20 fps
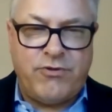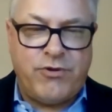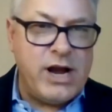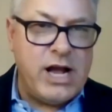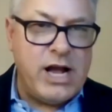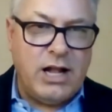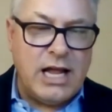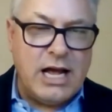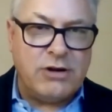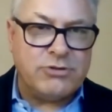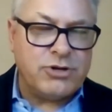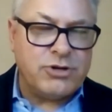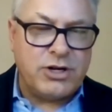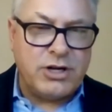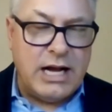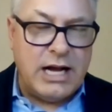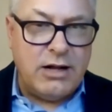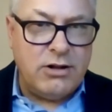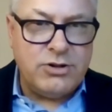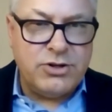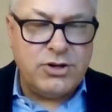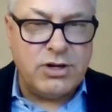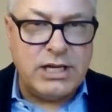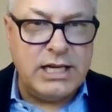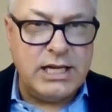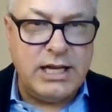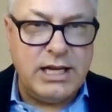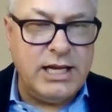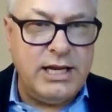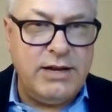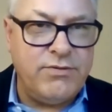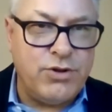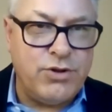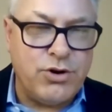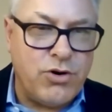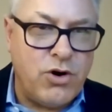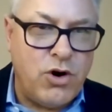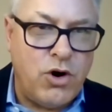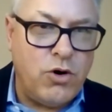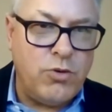rail elderly leave
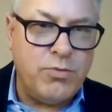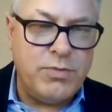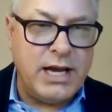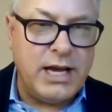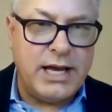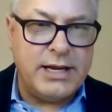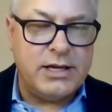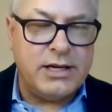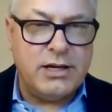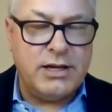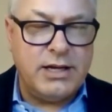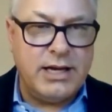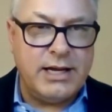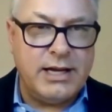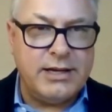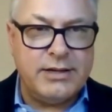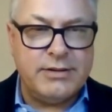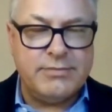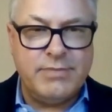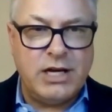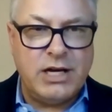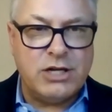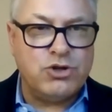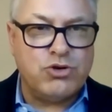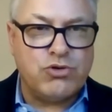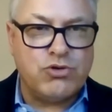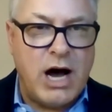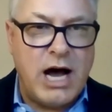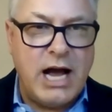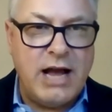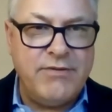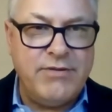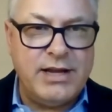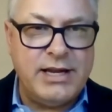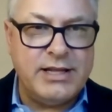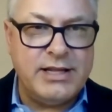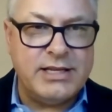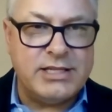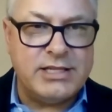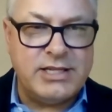their home, get a get a, a drive
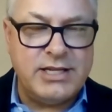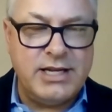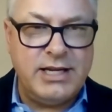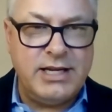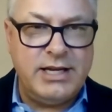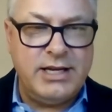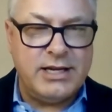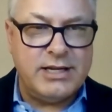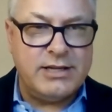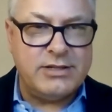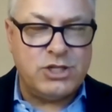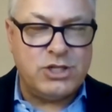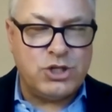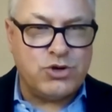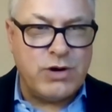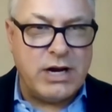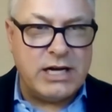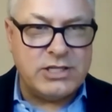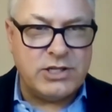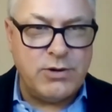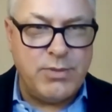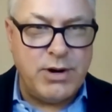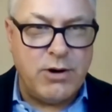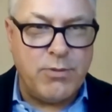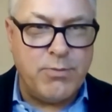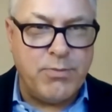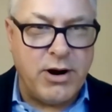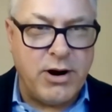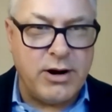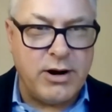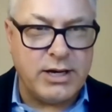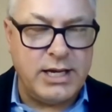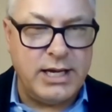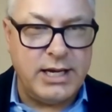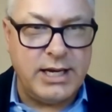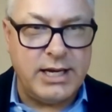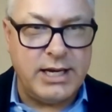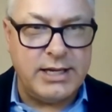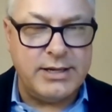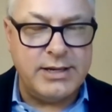into the city and stress about
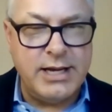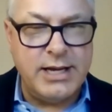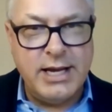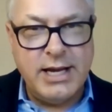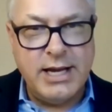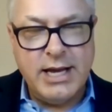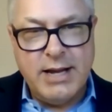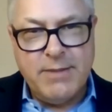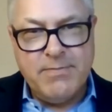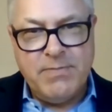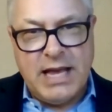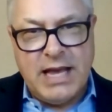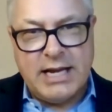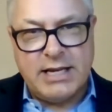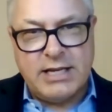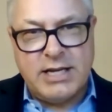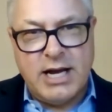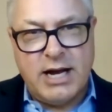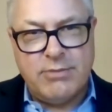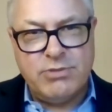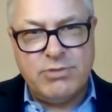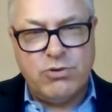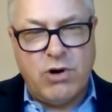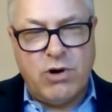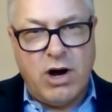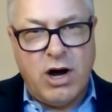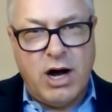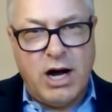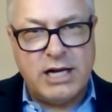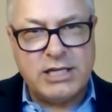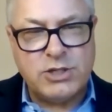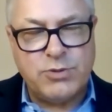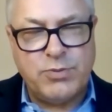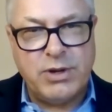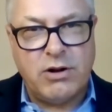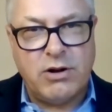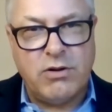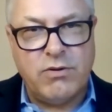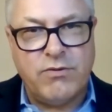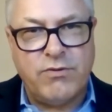parking and and come to a
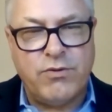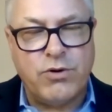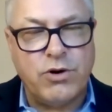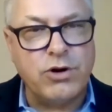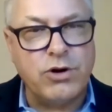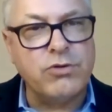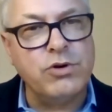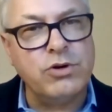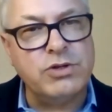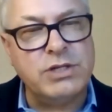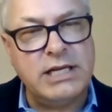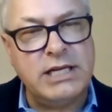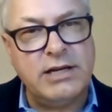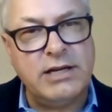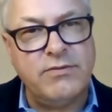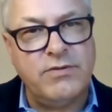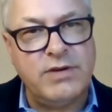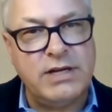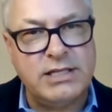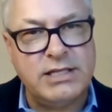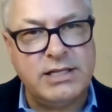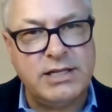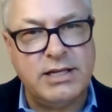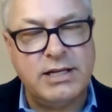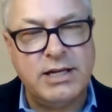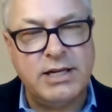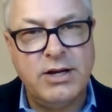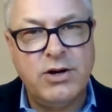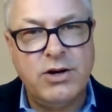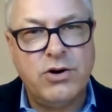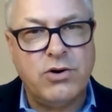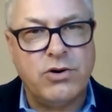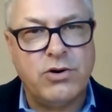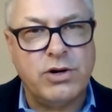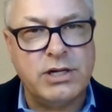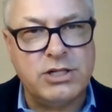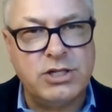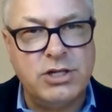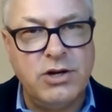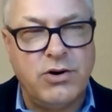hospital for a routine visit
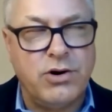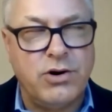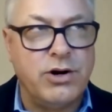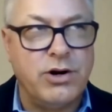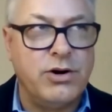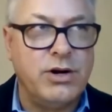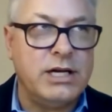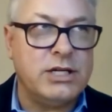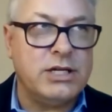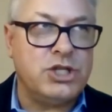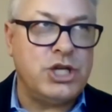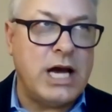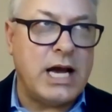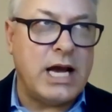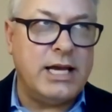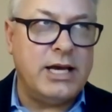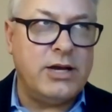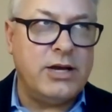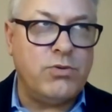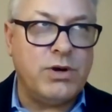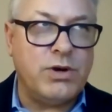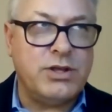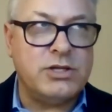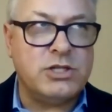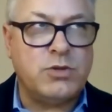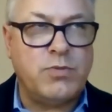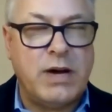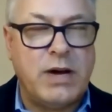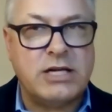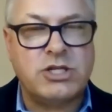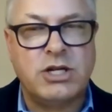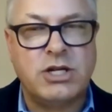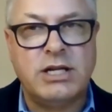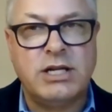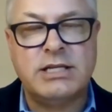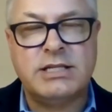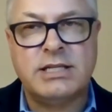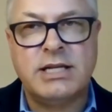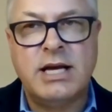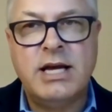or a, or a check-in with a
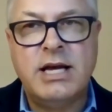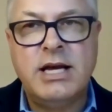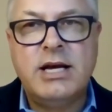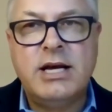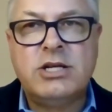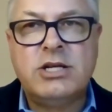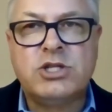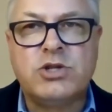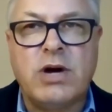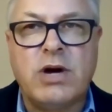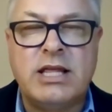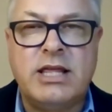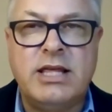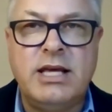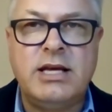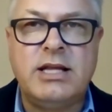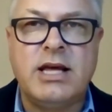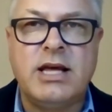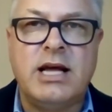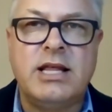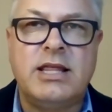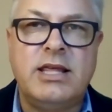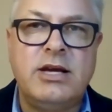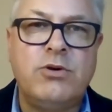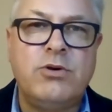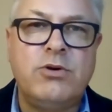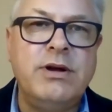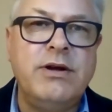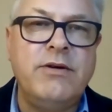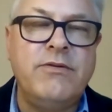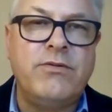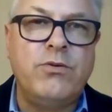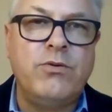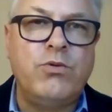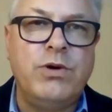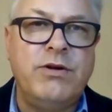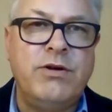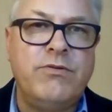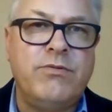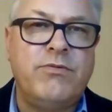specialist. So I think I think we've
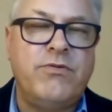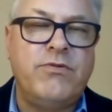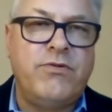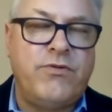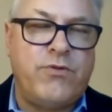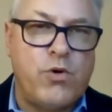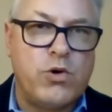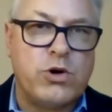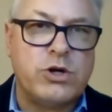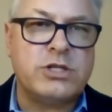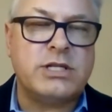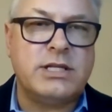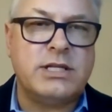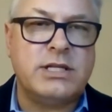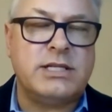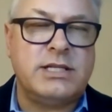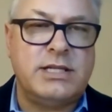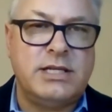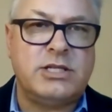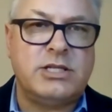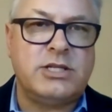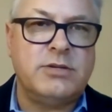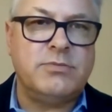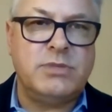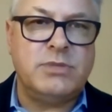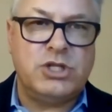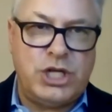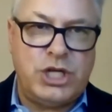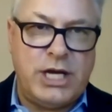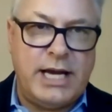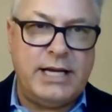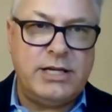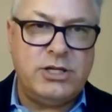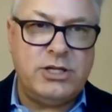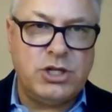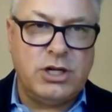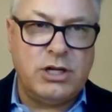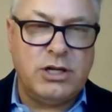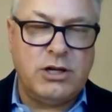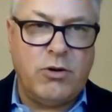we've forced the system to
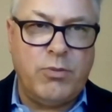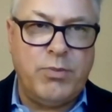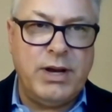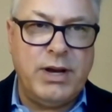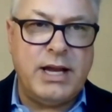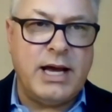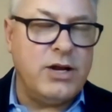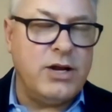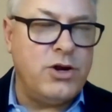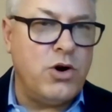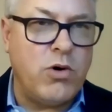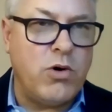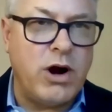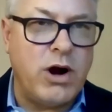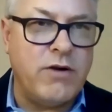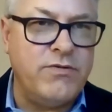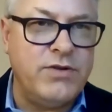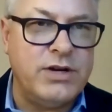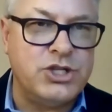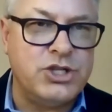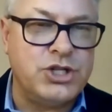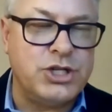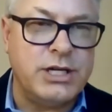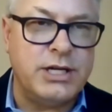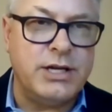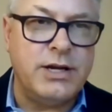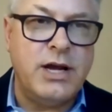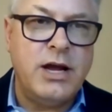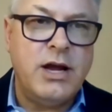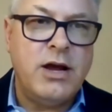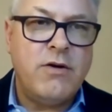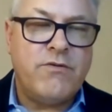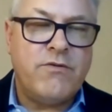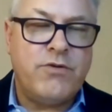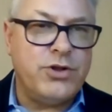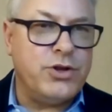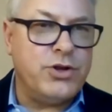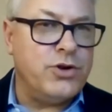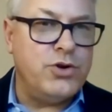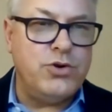change a little bit. I know our vision
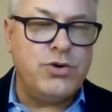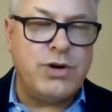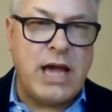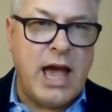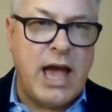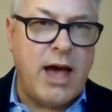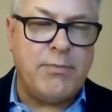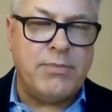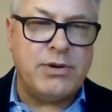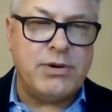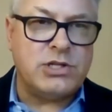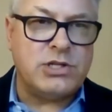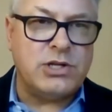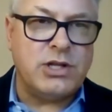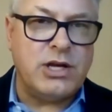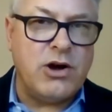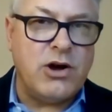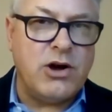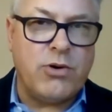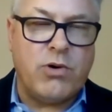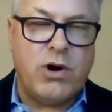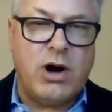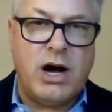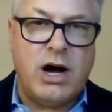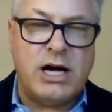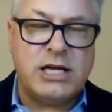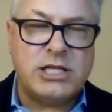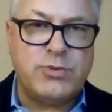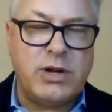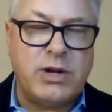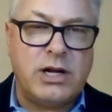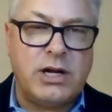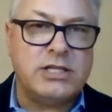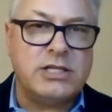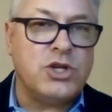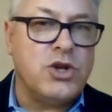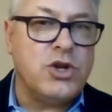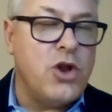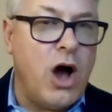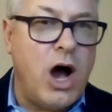for the new campus of the Ottawa Hospital,
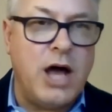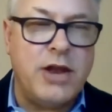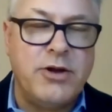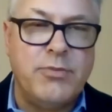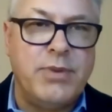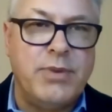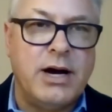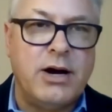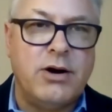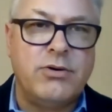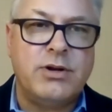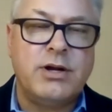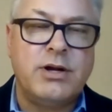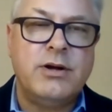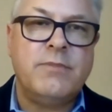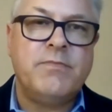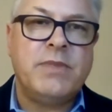it's not about